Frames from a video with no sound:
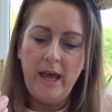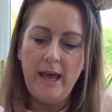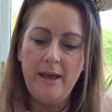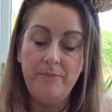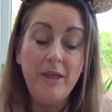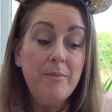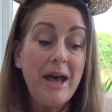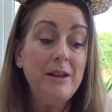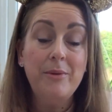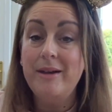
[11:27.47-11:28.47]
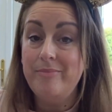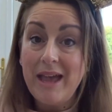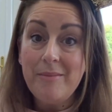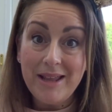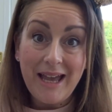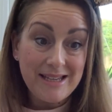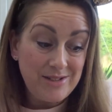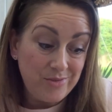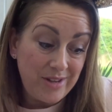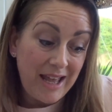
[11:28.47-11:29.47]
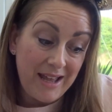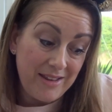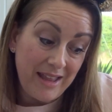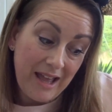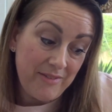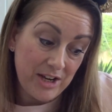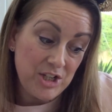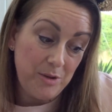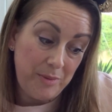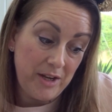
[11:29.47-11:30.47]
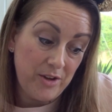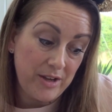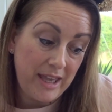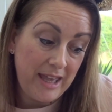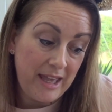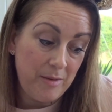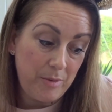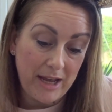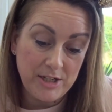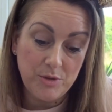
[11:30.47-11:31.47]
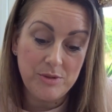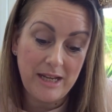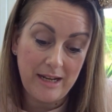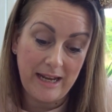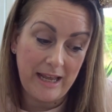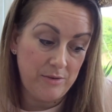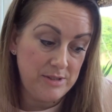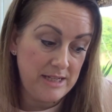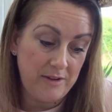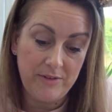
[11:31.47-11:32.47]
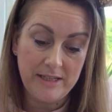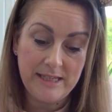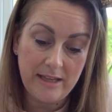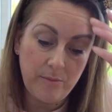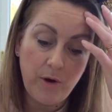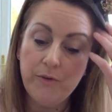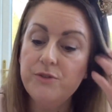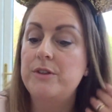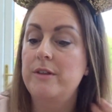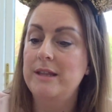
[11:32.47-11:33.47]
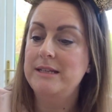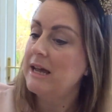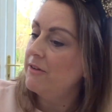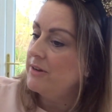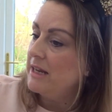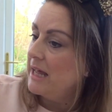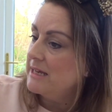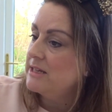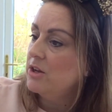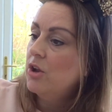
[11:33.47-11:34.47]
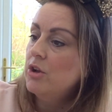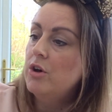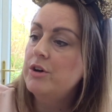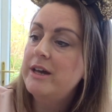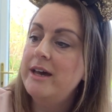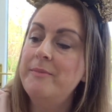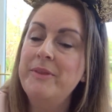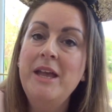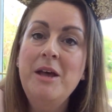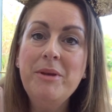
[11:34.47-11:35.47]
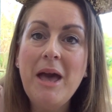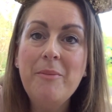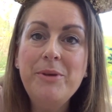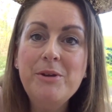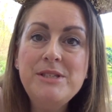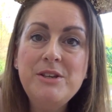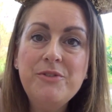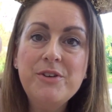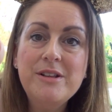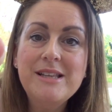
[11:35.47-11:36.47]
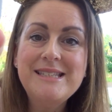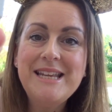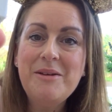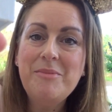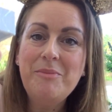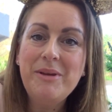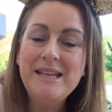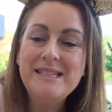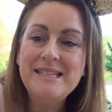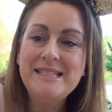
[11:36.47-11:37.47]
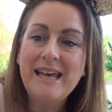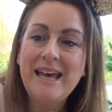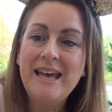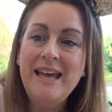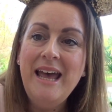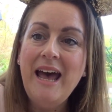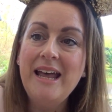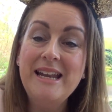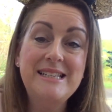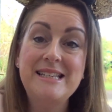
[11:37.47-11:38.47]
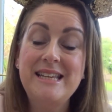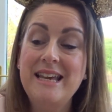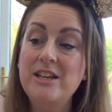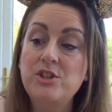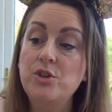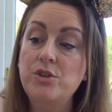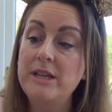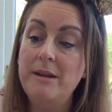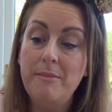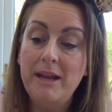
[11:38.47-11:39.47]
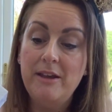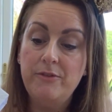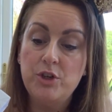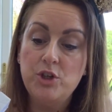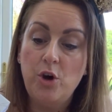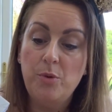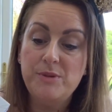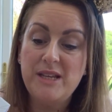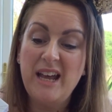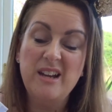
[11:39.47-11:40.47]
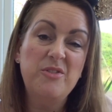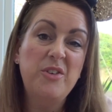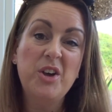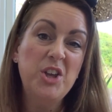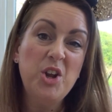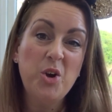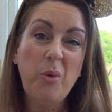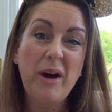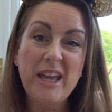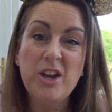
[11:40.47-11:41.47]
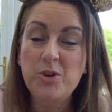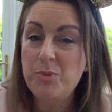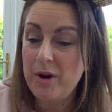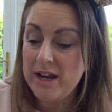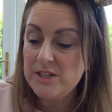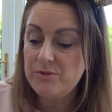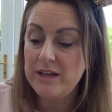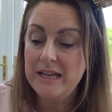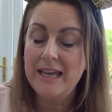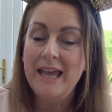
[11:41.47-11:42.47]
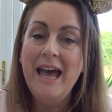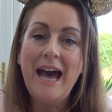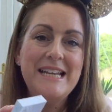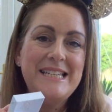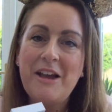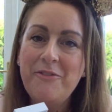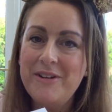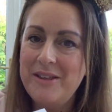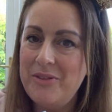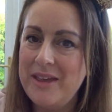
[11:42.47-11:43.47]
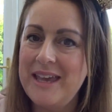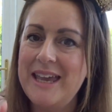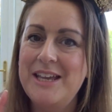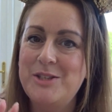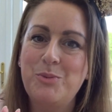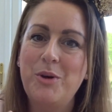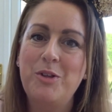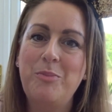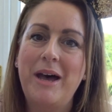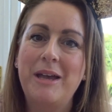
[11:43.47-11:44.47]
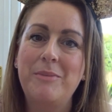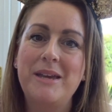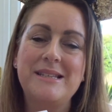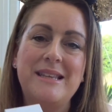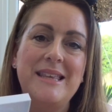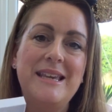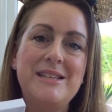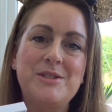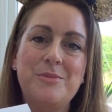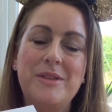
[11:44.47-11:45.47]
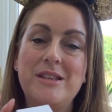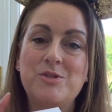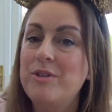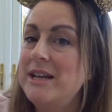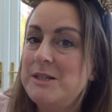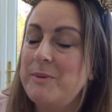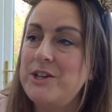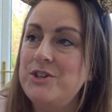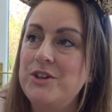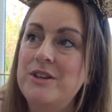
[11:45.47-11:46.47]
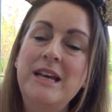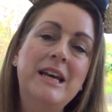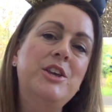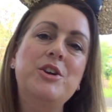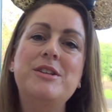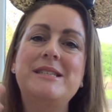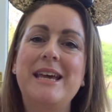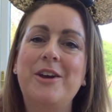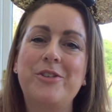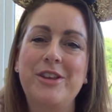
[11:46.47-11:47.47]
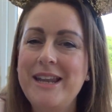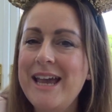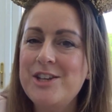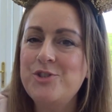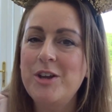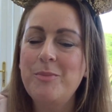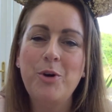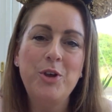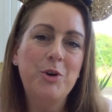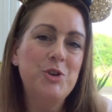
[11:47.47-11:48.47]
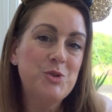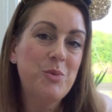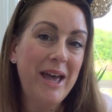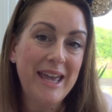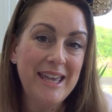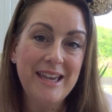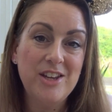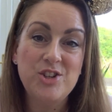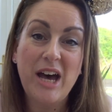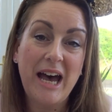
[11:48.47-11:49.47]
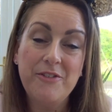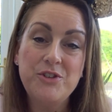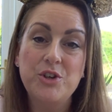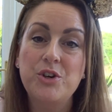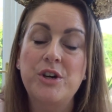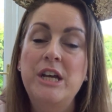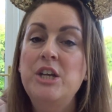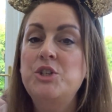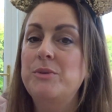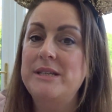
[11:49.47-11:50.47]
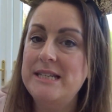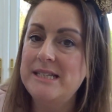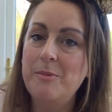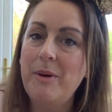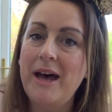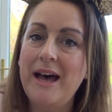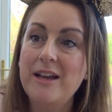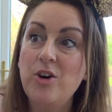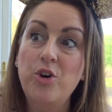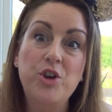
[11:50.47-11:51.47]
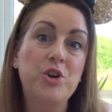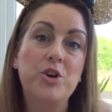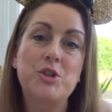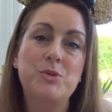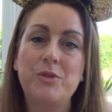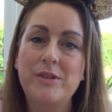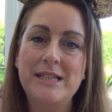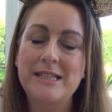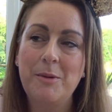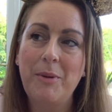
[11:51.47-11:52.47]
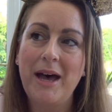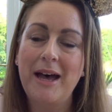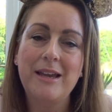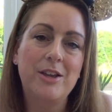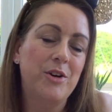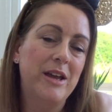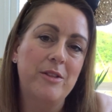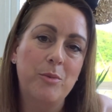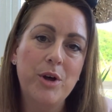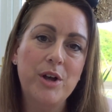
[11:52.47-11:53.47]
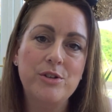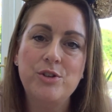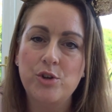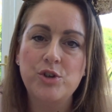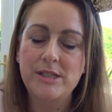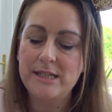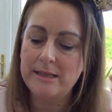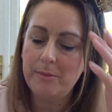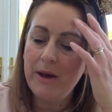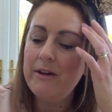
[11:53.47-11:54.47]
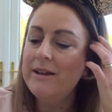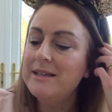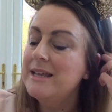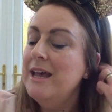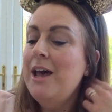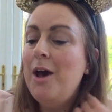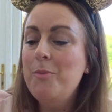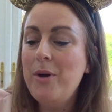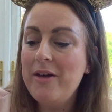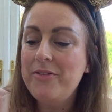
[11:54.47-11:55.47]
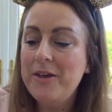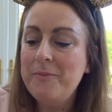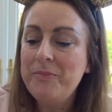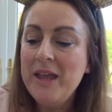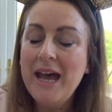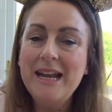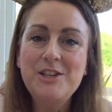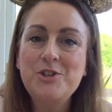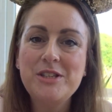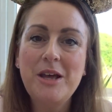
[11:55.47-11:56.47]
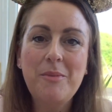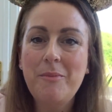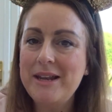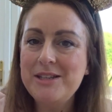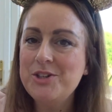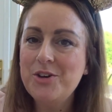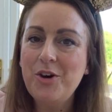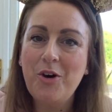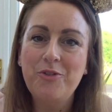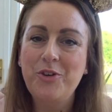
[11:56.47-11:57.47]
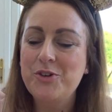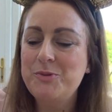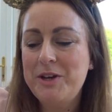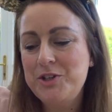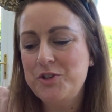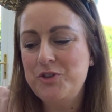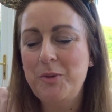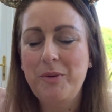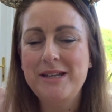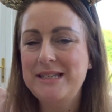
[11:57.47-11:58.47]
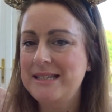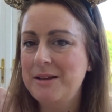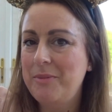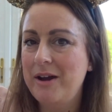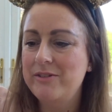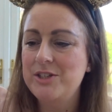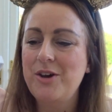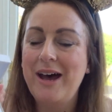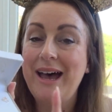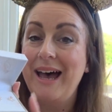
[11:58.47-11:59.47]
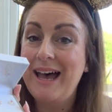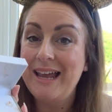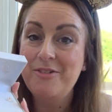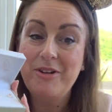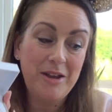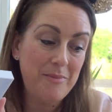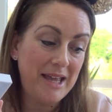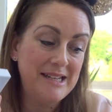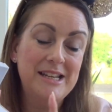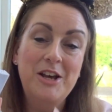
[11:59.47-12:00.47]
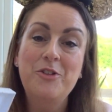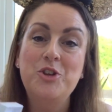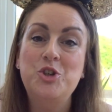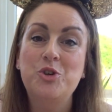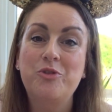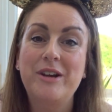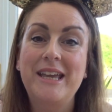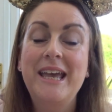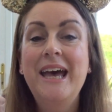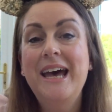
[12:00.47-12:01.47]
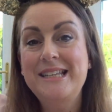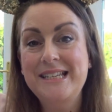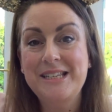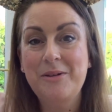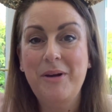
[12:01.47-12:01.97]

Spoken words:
But anyway, Emily has done that and they have actually been okay, but I do tell her now to definitely take them off so that they definitely last a lot longer. But yeah, beautiful statement pieces there, and as I say, sold in many of the shops and for, you know, quite a good price really. I definitely think it's worth buying because I think it's something that's really special. You could take on your next trip, or you could just wear here. You don't have to go to a Disney park, or you could go to another Disney park, you know, in the world, not just Disneyland Paris, and wear them, and it's just a memento of your special trip at Disneyland Paris. So I highly recommend the jewellery at Disneyland